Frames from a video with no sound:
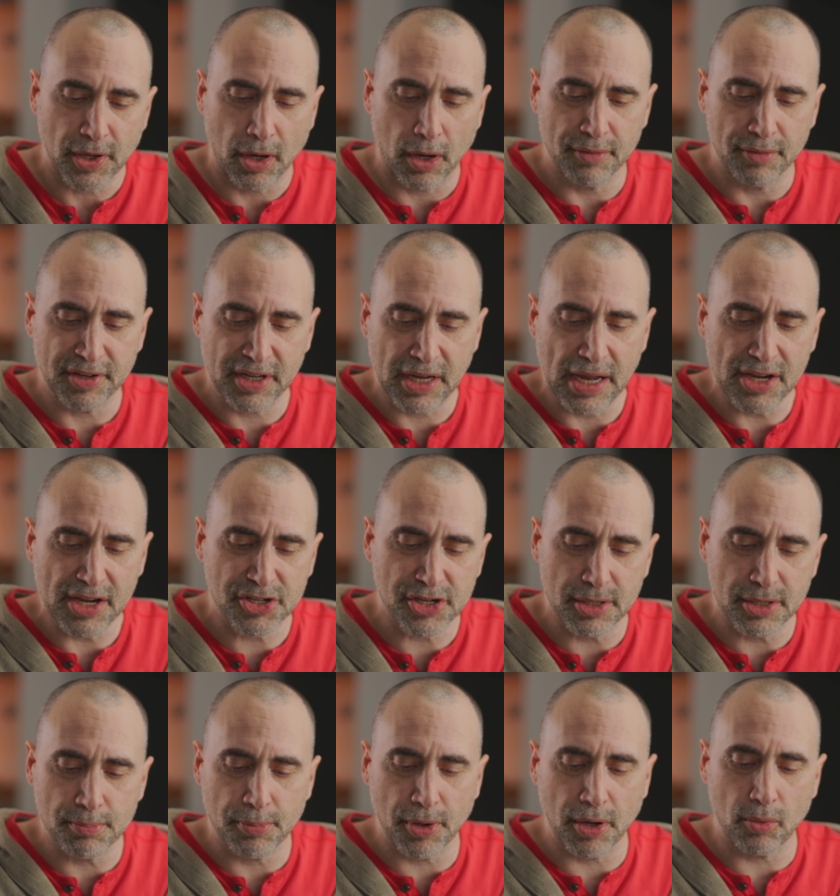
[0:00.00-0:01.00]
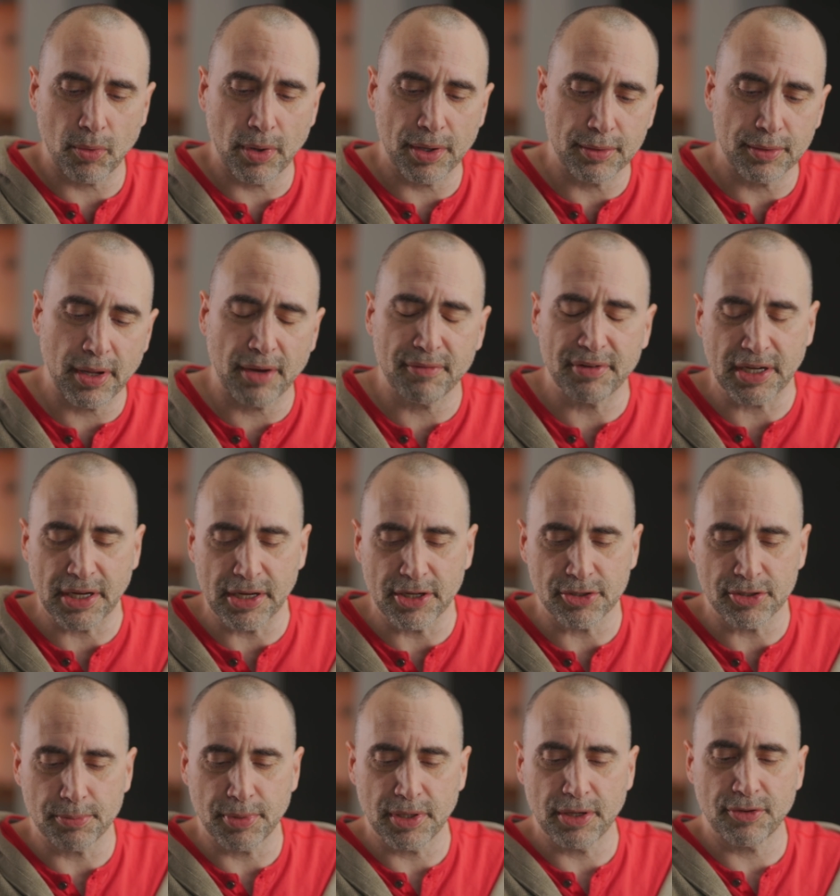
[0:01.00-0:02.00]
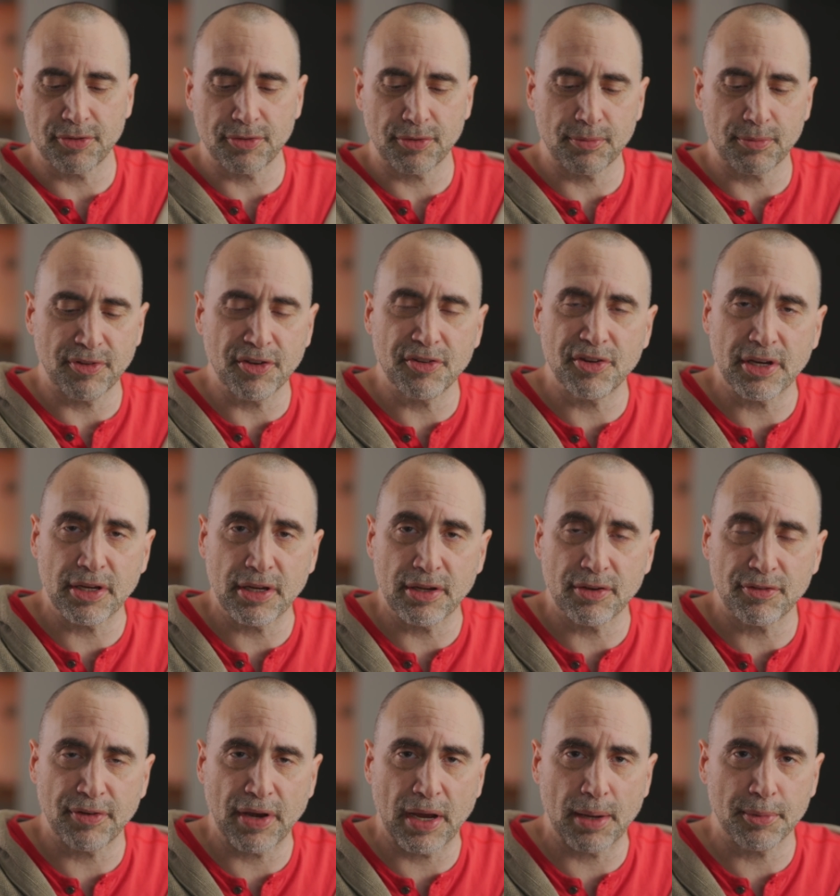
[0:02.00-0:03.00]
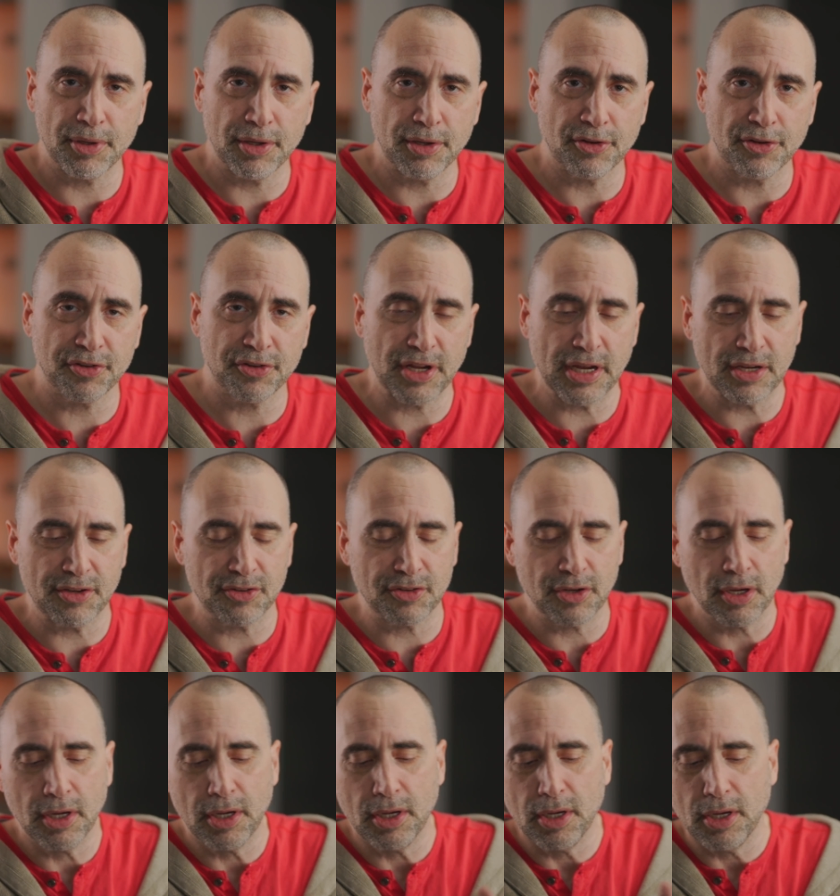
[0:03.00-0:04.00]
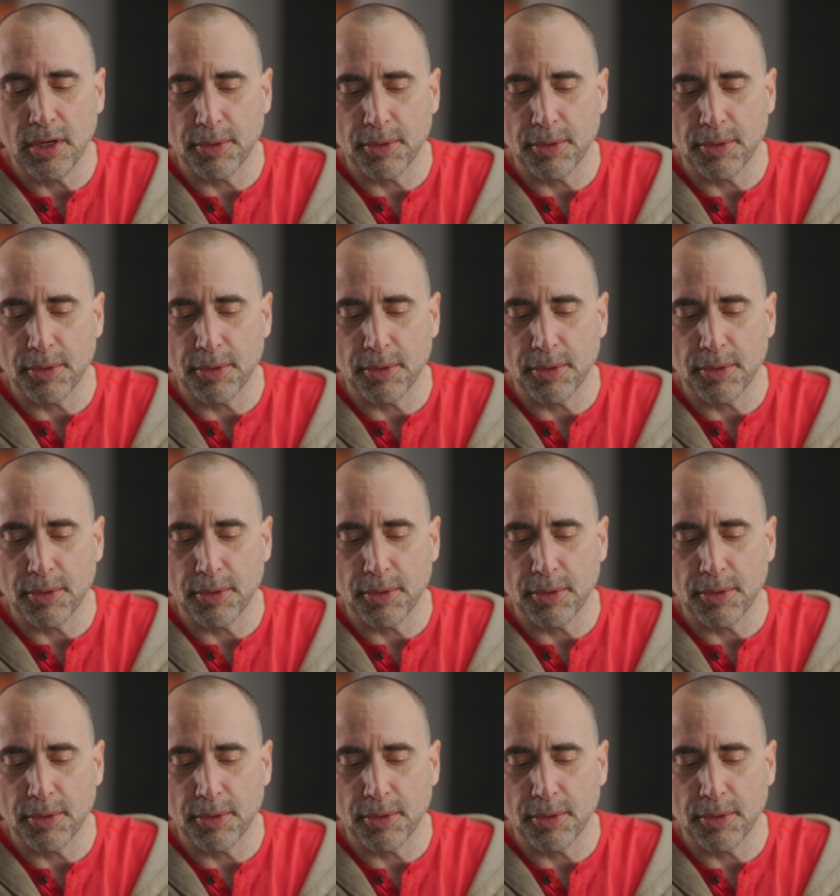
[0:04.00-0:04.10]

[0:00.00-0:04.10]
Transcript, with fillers: on vacation, but went not vacation, but he's visiting his family in the states.